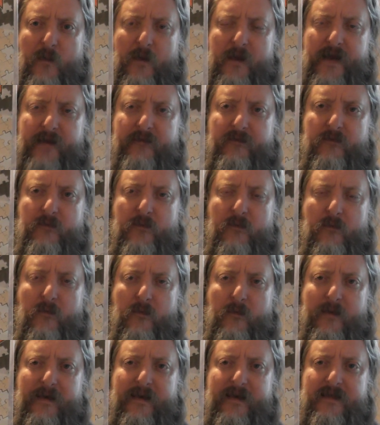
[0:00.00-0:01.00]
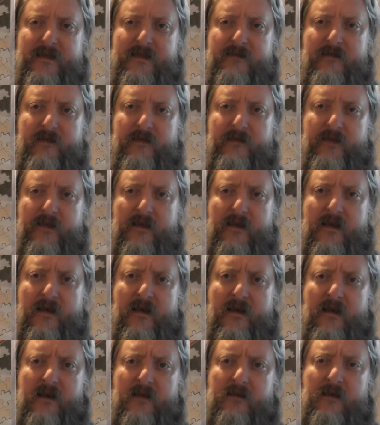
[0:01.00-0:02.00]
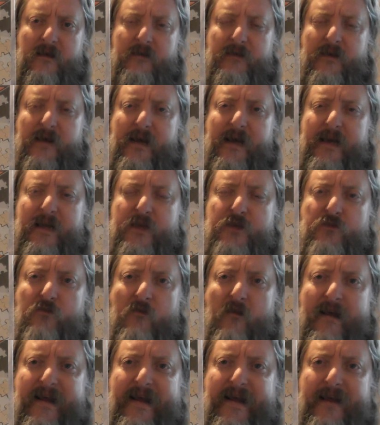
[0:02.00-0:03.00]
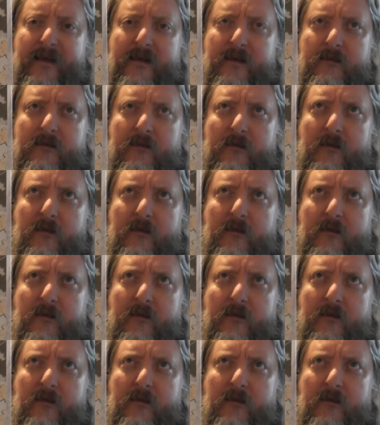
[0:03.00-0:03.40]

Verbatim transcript: but I never put them on my list or anything because I think I had a trade.